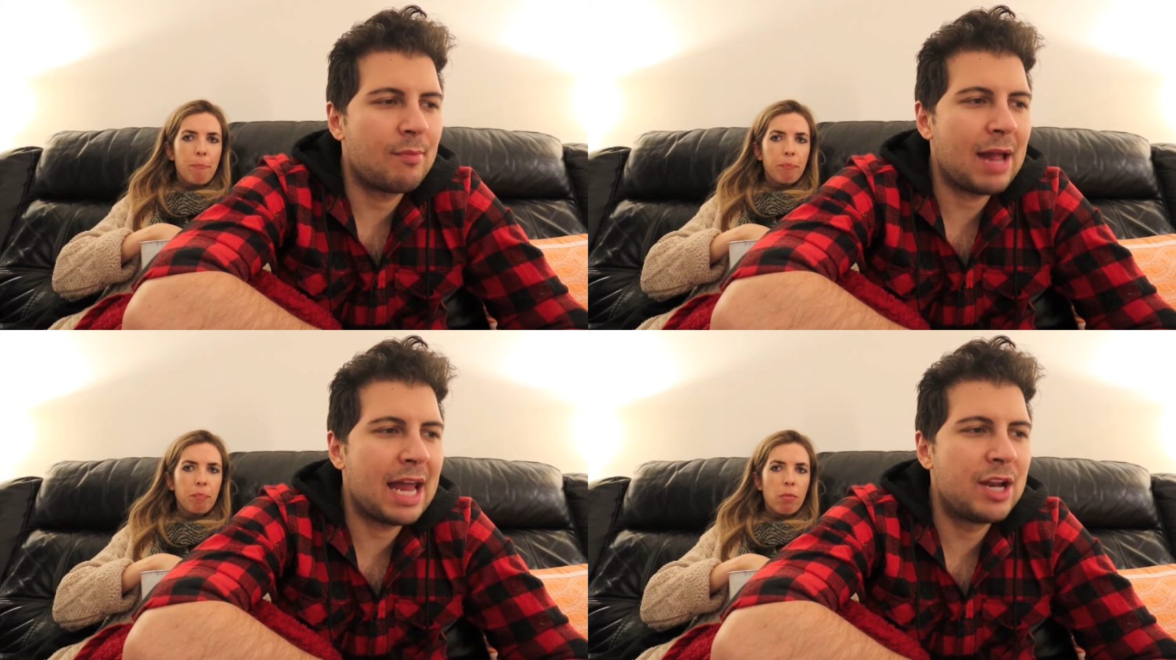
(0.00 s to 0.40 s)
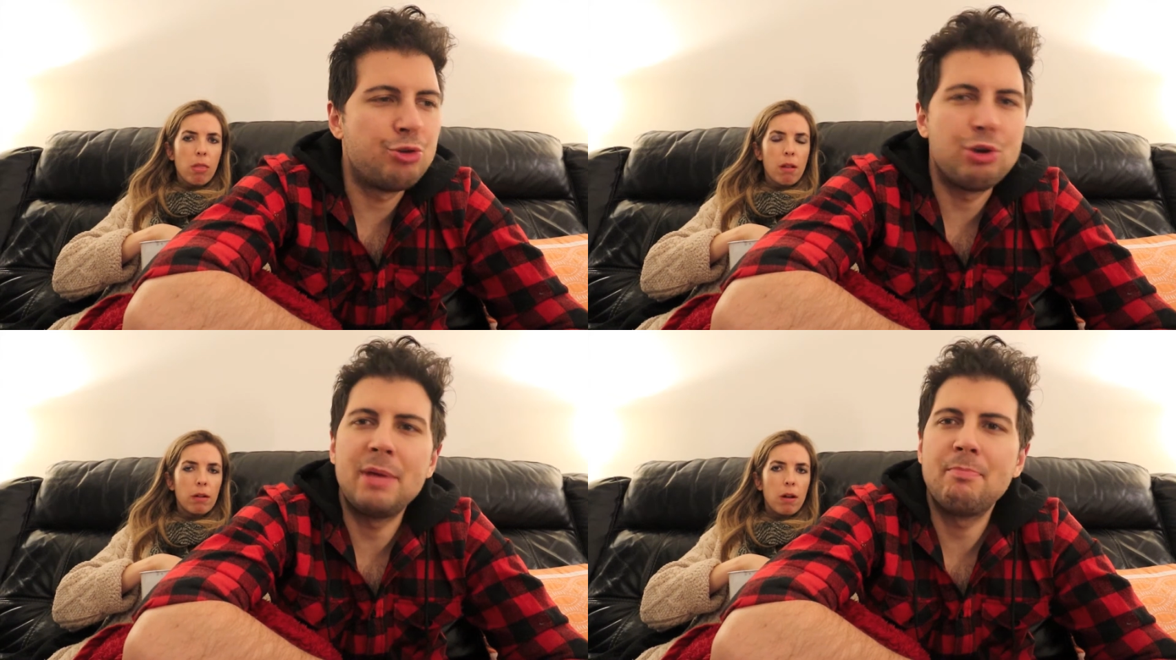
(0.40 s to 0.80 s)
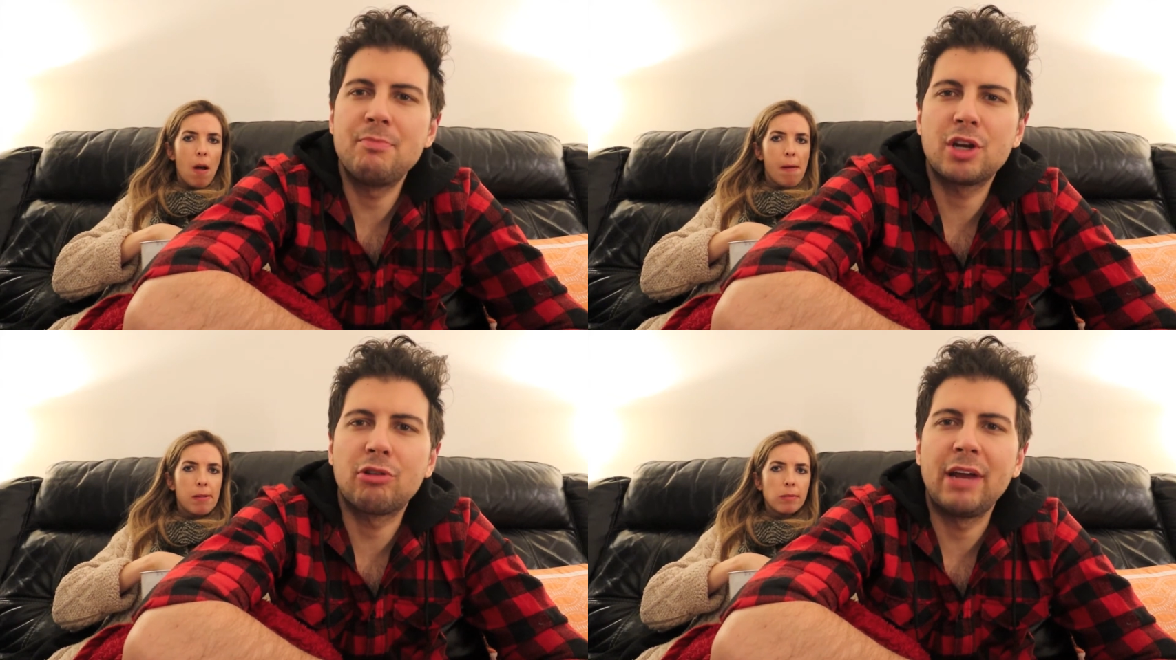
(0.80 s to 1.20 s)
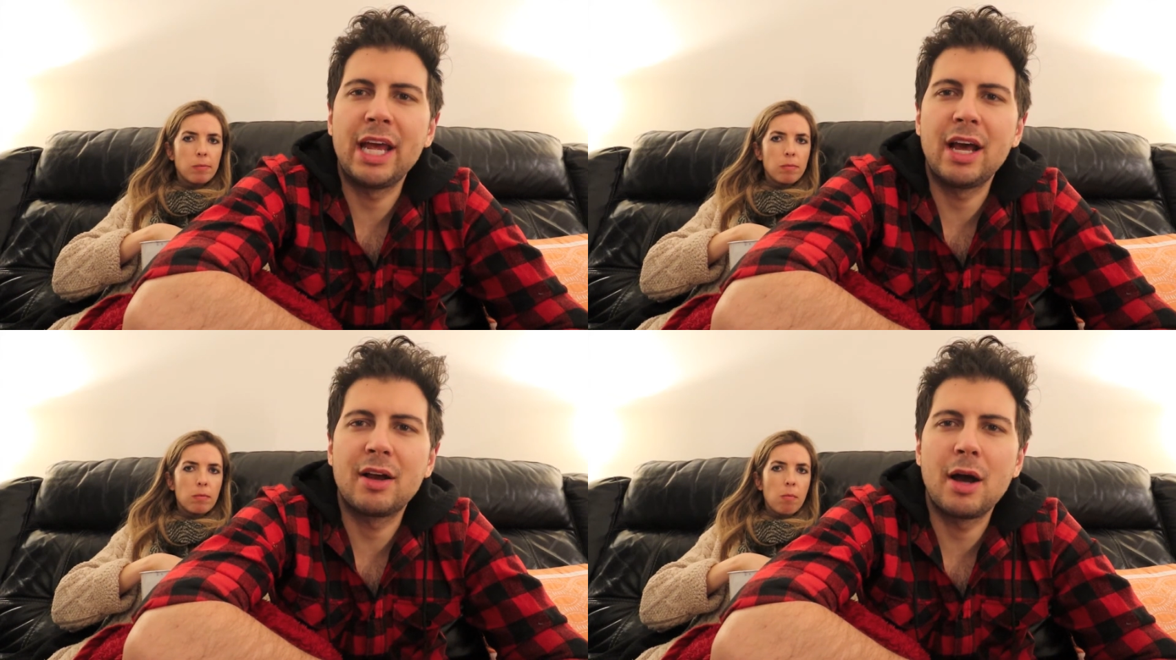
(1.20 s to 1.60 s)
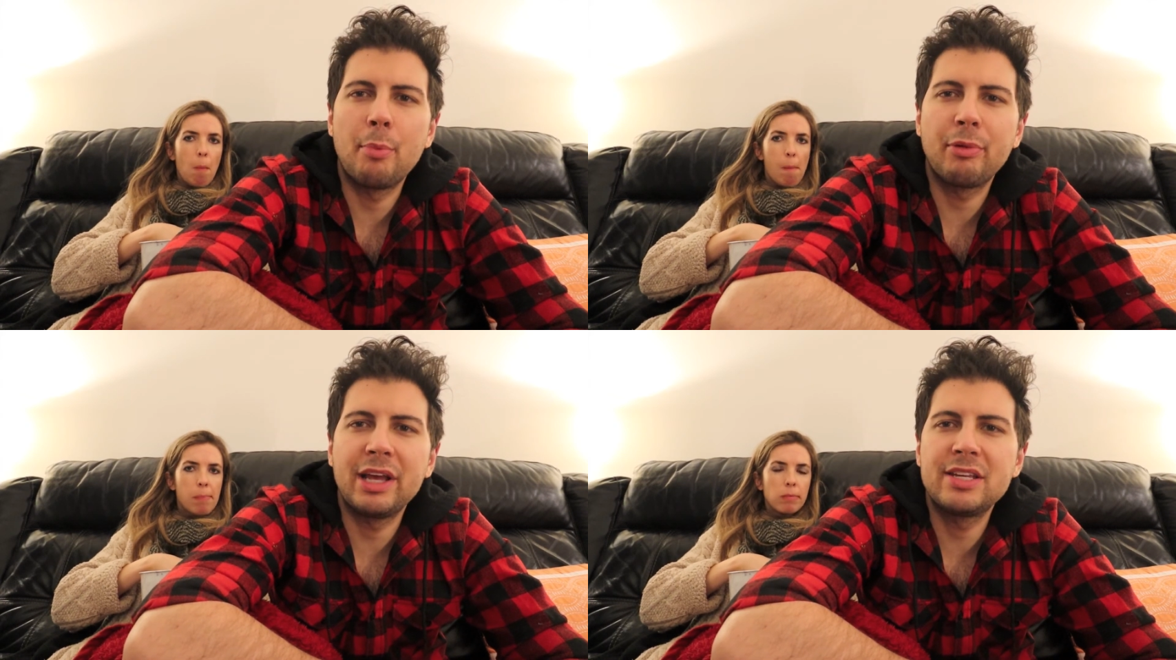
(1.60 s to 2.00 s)
Speaker 1: had a dream to create a,
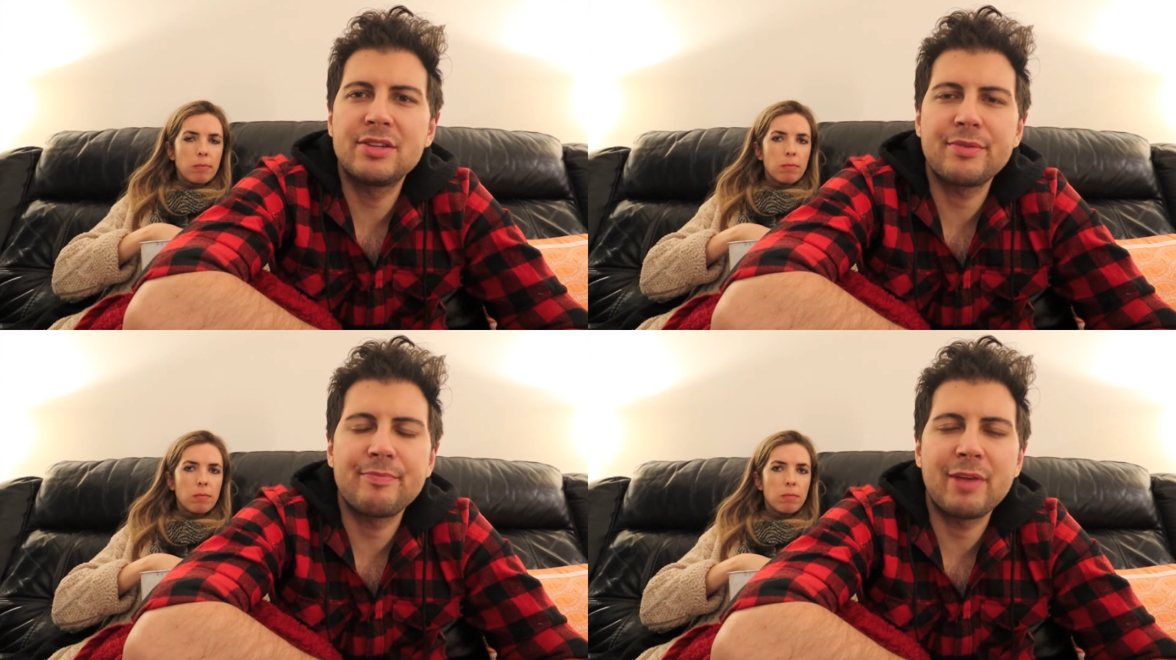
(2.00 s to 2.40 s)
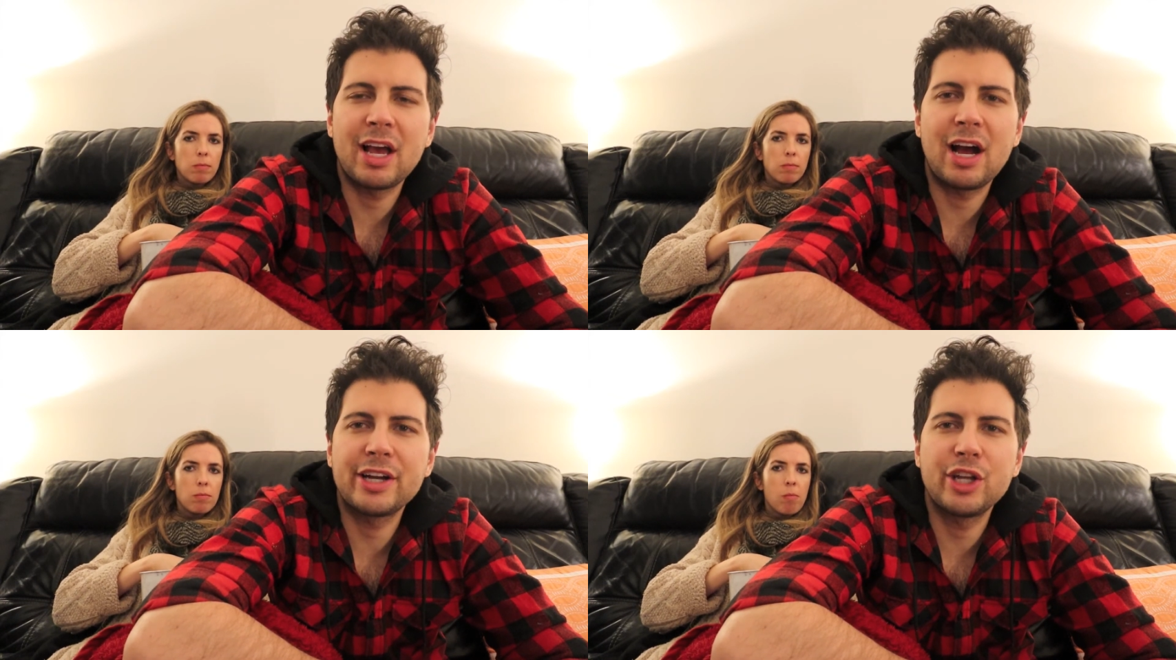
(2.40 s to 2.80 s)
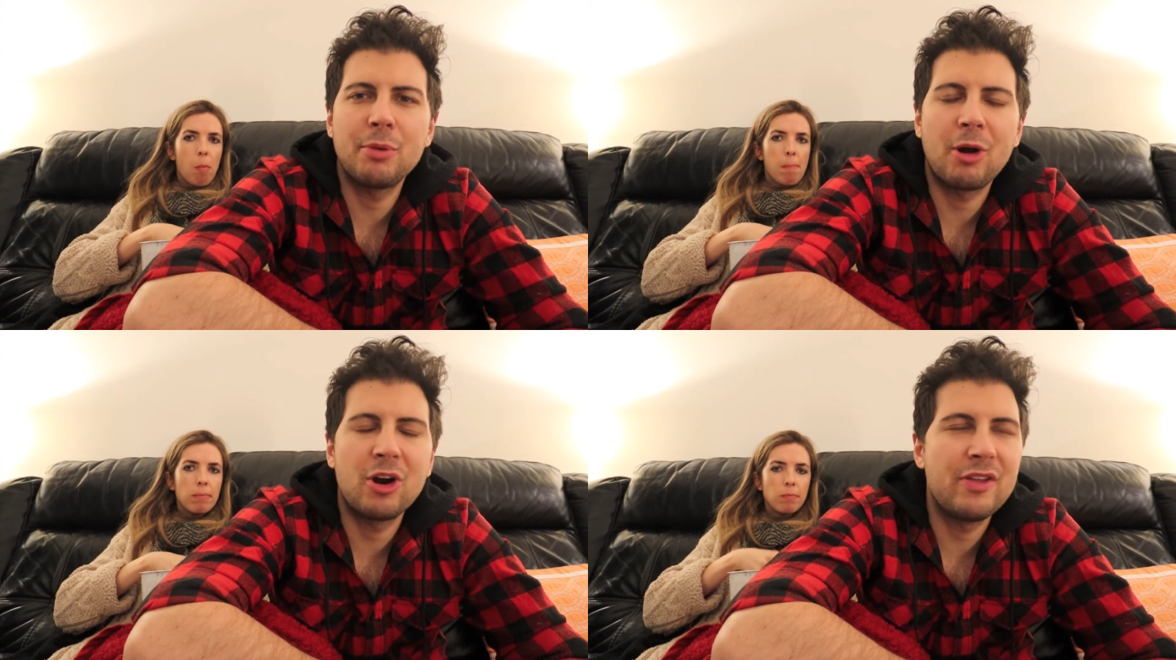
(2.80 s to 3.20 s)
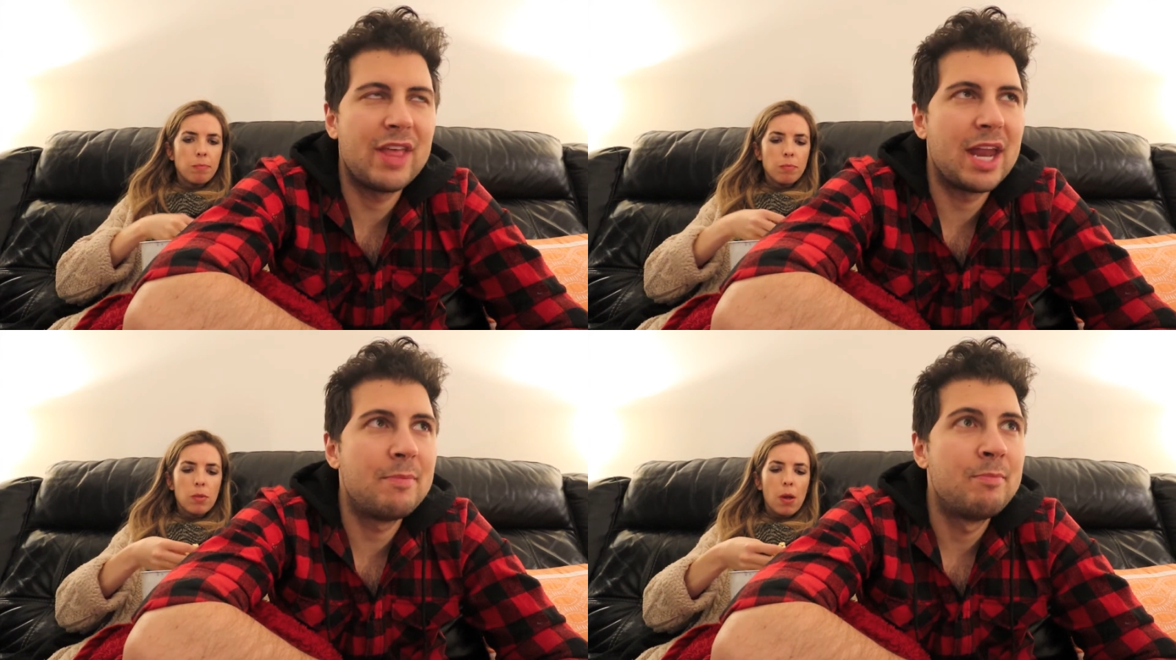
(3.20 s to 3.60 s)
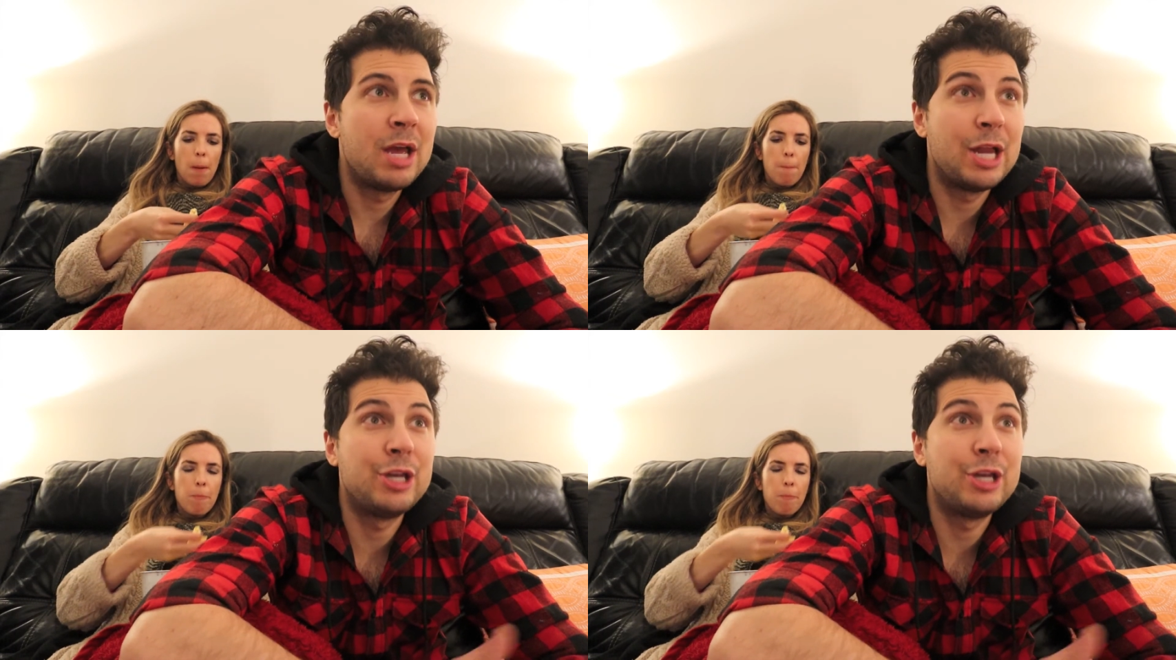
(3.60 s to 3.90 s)
a place like a cocktail bar, and then mm.